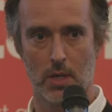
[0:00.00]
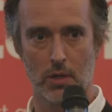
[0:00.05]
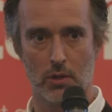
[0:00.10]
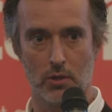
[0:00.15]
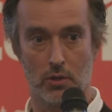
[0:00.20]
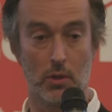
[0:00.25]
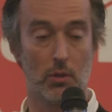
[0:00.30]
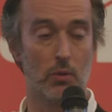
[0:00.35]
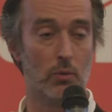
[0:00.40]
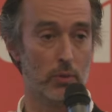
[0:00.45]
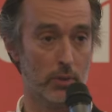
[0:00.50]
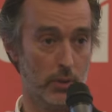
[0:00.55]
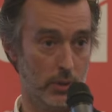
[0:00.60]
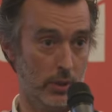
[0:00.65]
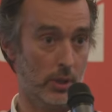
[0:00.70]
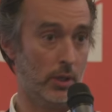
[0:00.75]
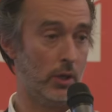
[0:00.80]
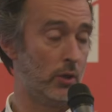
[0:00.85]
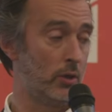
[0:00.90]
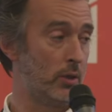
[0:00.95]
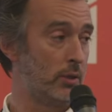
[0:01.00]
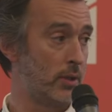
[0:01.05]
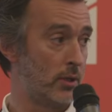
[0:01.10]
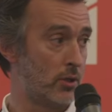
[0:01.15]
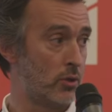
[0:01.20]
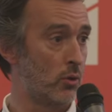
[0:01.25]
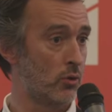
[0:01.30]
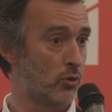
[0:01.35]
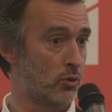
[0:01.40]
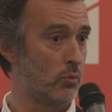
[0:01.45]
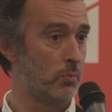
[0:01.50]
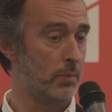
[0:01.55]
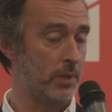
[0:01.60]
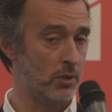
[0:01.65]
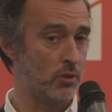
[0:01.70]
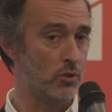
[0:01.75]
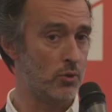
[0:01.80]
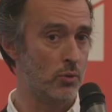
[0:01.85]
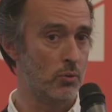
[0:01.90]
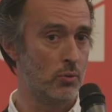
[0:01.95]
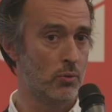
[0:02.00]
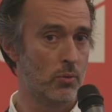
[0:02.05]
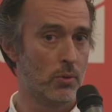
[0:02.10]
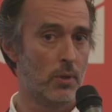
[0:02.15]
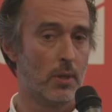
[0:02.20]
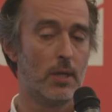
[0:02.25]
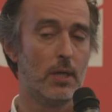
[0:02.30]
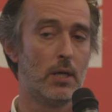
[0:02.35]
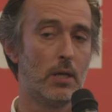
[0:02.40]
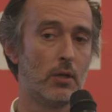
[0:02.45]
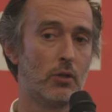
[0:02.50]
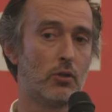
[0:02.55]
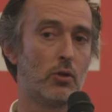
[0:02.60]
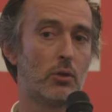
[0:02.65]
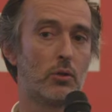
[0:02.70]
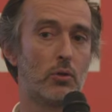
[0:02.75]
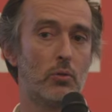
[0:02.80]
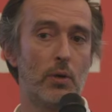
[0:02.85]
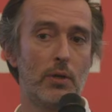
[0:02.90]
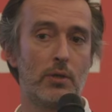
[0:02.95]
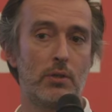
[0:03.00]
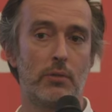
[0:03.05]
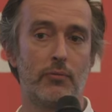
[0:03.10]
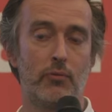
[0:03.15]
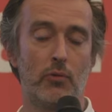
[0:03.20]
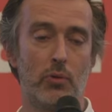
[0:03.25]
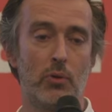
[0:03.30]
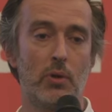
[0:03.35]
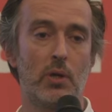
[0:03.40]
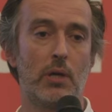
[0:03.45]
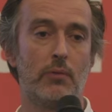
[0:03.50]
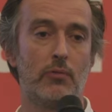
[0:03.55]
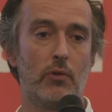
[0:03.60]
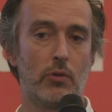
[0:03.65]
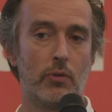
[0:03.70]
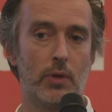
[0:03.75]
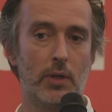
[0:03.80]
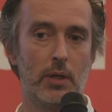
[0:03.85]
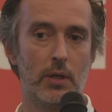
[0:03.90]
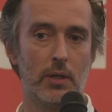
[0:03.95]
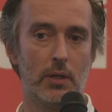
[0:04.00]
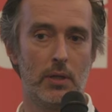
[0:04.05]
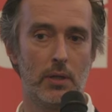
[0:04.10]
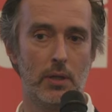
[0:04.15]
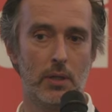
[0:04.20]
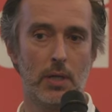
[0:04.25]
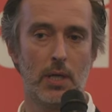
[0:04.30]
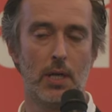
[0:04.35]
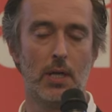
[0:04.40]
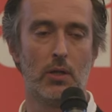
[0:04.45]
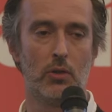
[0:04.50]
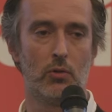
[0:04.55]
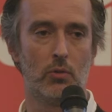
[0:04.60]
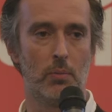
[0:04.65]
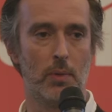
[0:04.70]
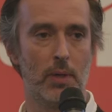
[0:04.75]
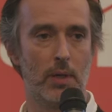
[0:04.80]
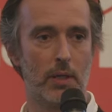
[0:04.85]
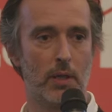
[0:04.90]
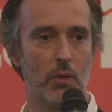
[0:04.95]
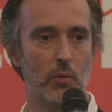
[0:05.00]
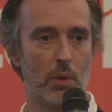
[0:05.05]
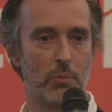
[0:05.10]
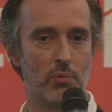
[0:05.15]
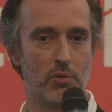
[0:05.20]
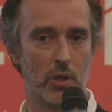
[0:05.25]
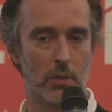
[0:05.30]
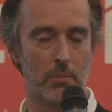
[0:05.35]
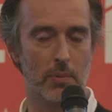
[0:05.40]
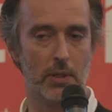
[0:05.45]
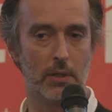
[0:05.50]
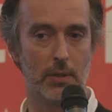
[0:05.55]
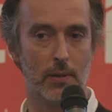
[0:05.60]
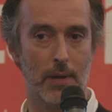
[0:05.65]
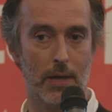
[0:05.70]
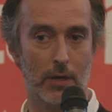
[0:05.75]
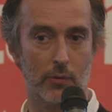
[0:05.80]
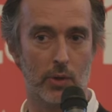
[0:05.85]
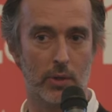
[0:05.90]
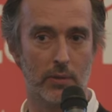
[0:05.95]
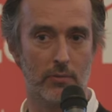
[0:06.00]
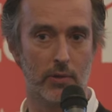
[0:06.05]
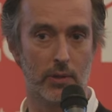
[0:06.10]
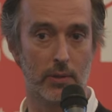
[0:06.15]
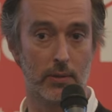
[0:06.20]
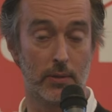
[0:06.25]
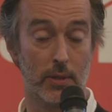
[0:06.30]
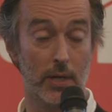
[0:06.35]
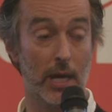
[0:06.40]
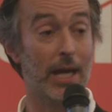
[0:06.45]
So this also means you talk to us if you think you have a great idea to make the Web Summit a great event.